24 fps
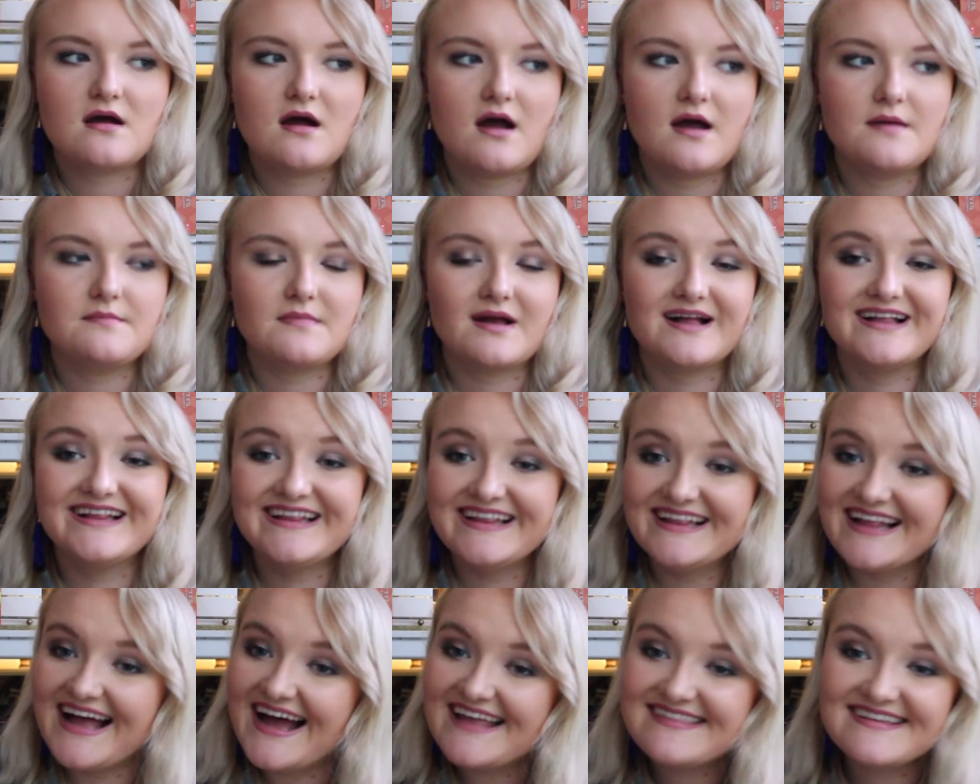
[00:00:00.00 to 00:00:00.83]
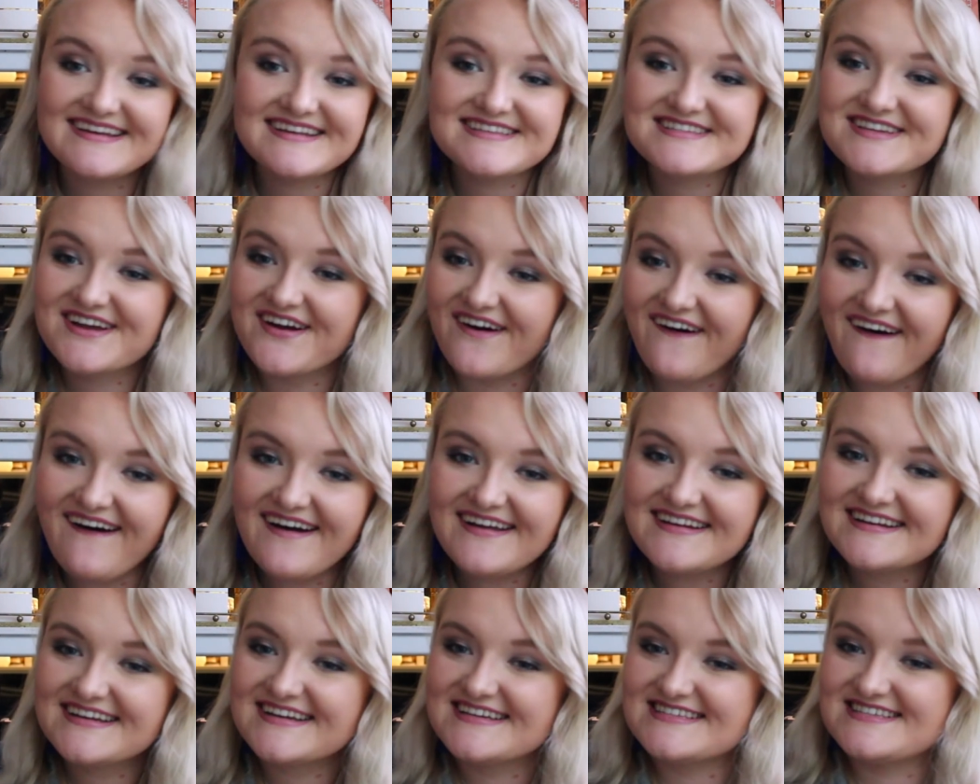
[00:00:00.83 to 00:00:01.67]
I'm glad that it's
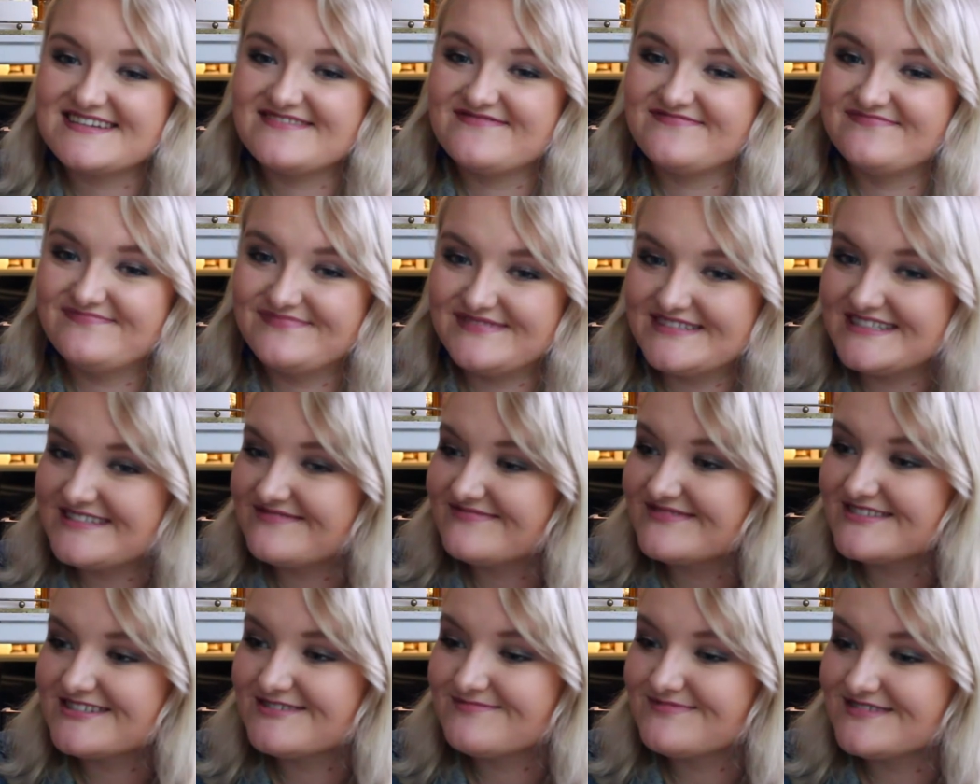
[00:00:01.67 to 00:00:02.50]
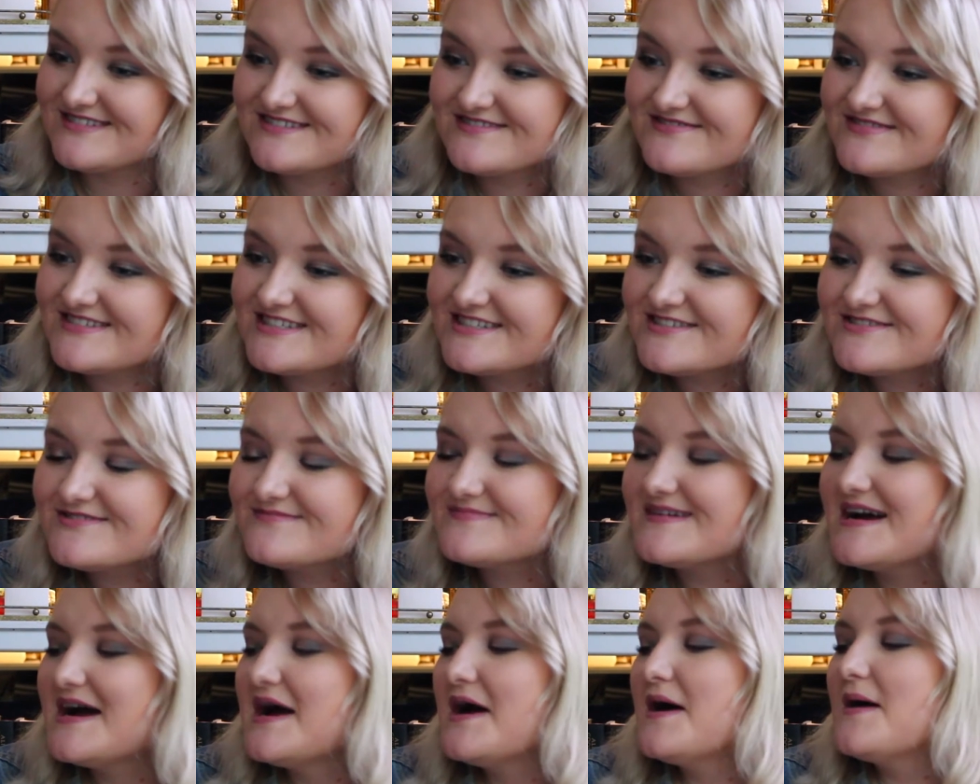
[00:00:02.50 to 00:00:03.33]
gone because I bought more
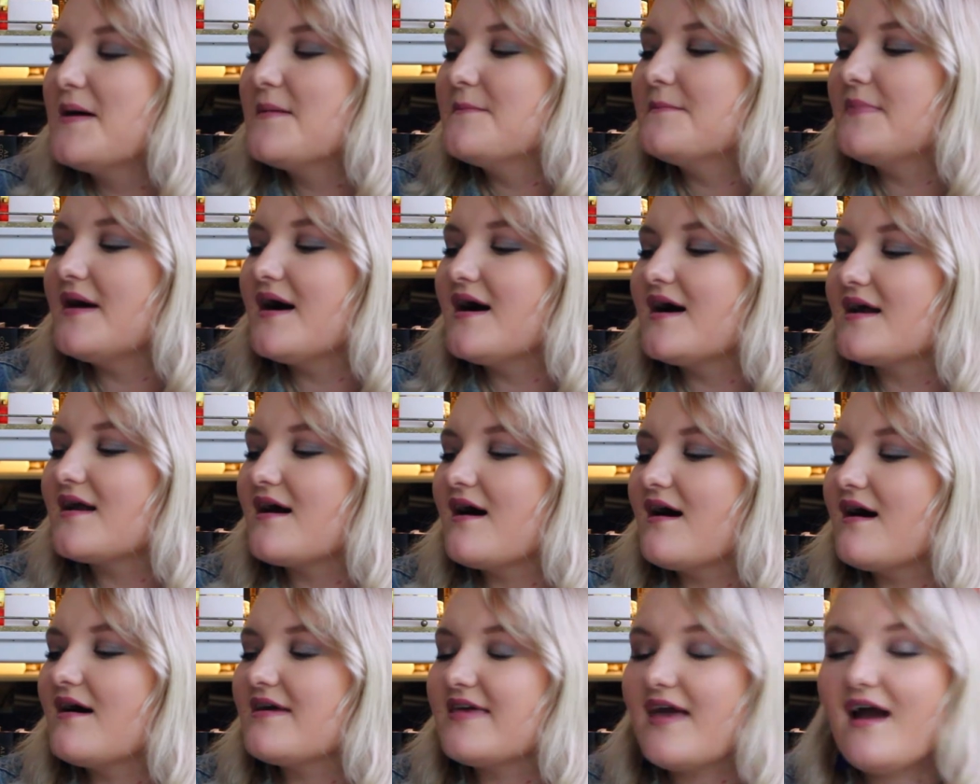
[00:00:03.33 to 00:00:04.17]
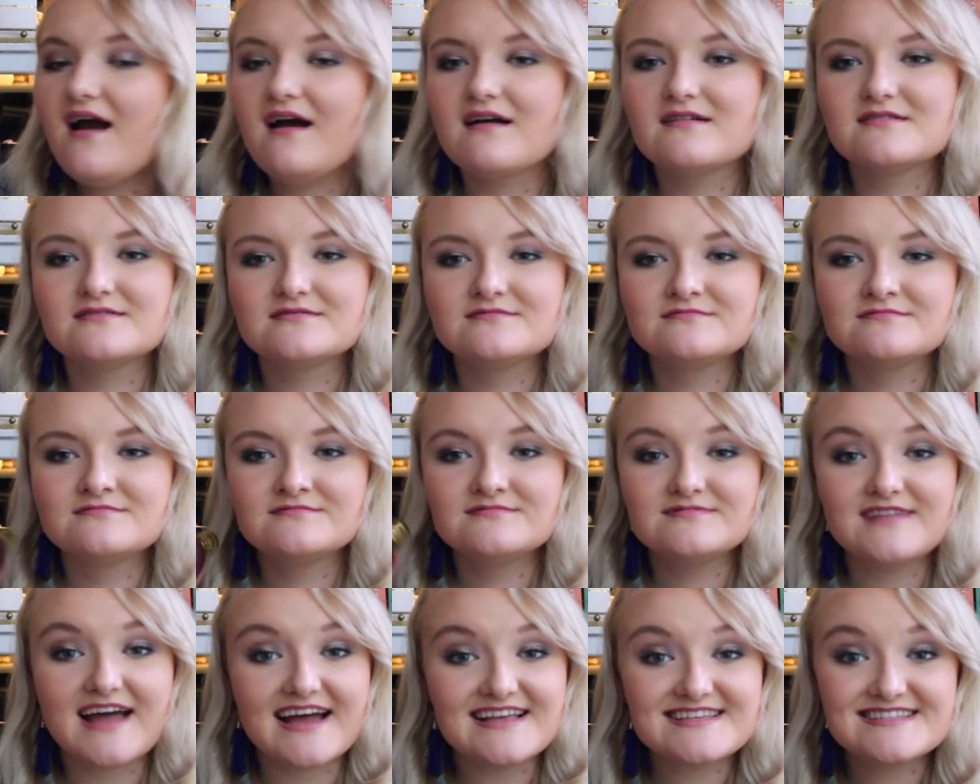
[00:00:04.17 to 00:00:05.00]
perfume, but yeah,
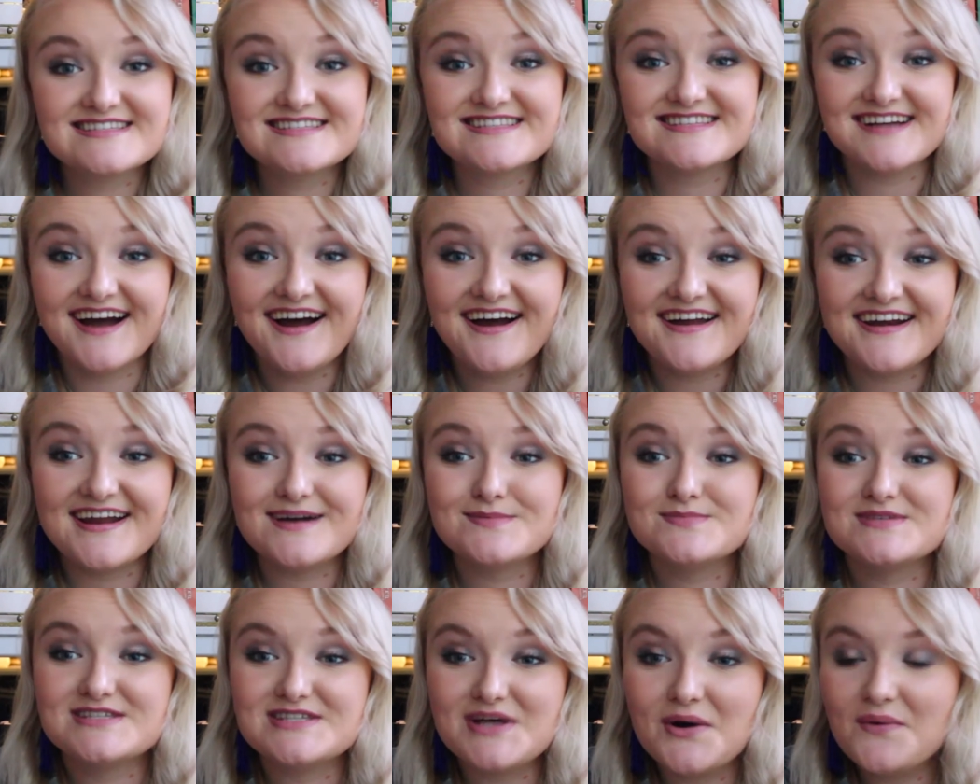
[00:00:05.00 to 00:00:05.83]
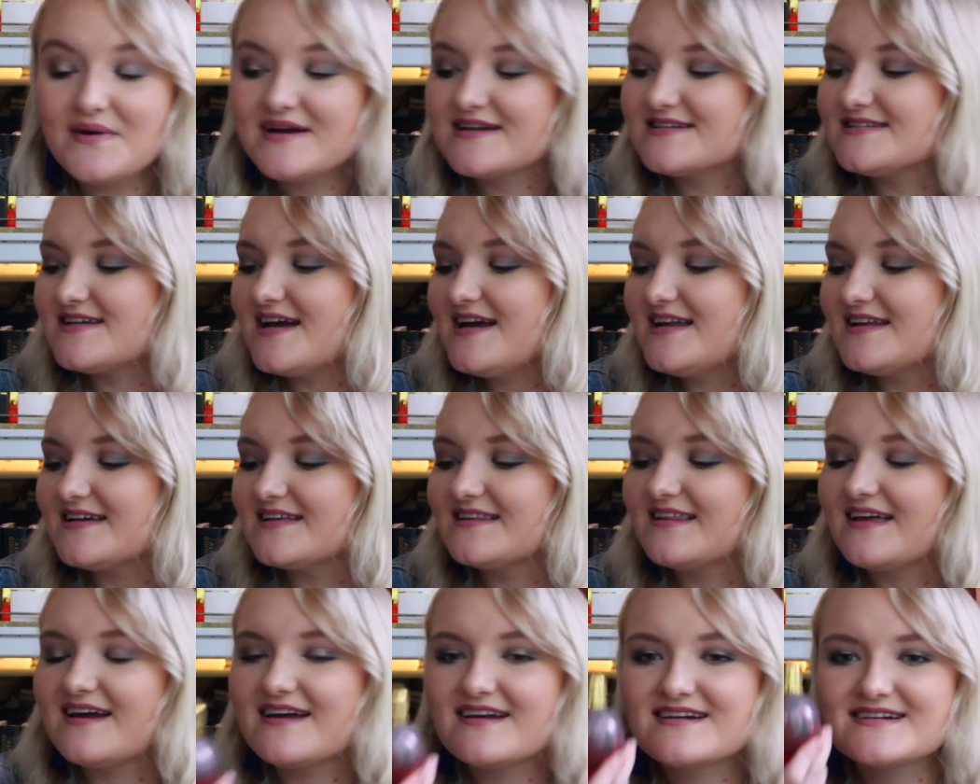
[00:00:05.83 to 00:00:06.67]
that's done. I'm so
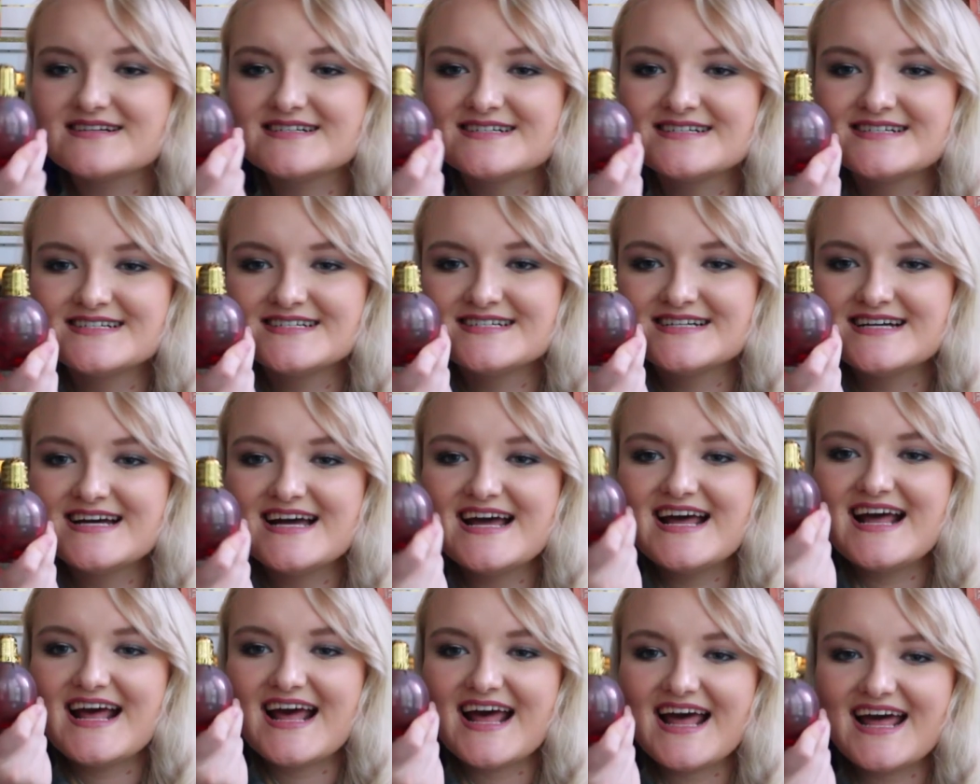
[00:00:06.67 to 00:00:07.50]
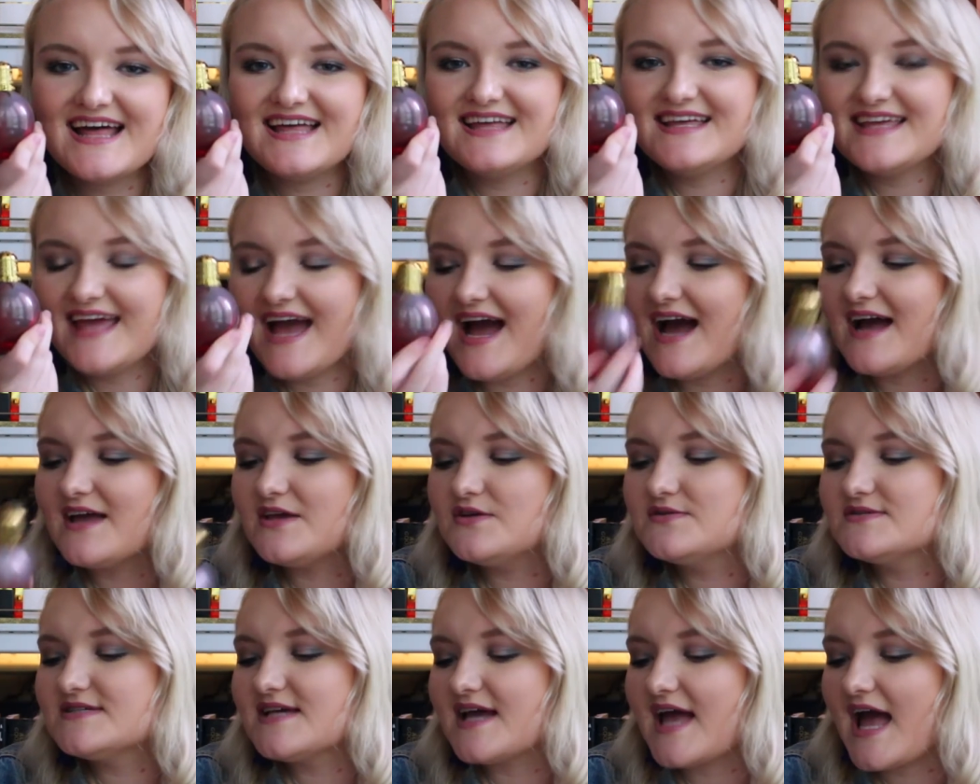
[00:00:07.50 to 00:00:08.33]
excited. Like, hell yeah, I
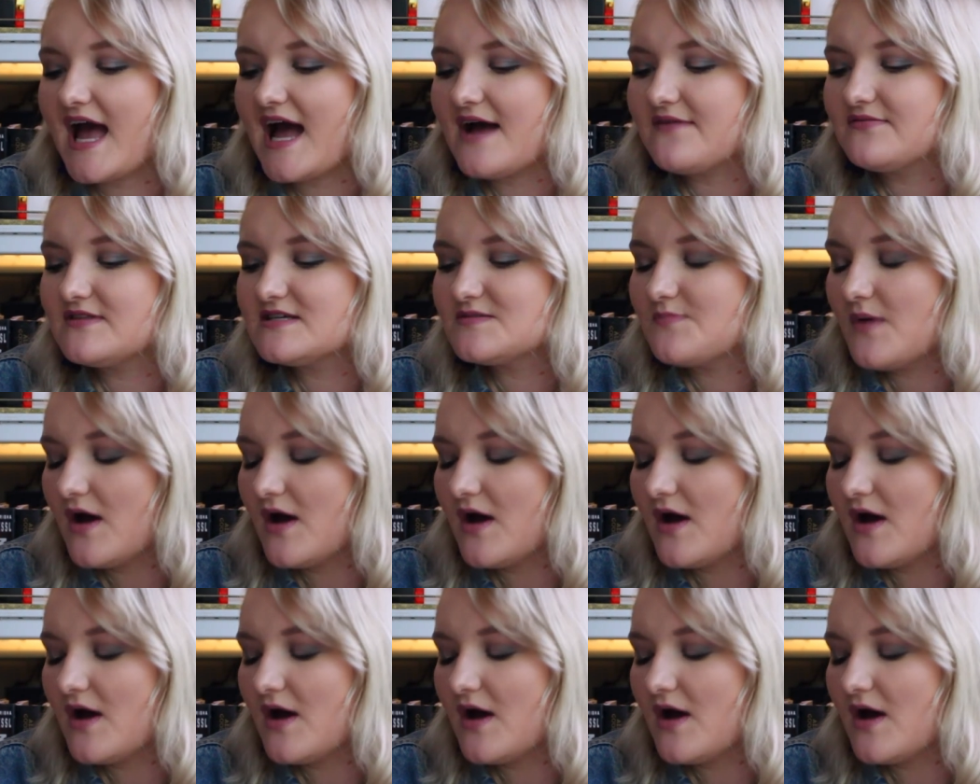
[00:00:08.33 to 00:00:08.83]
used, like, half this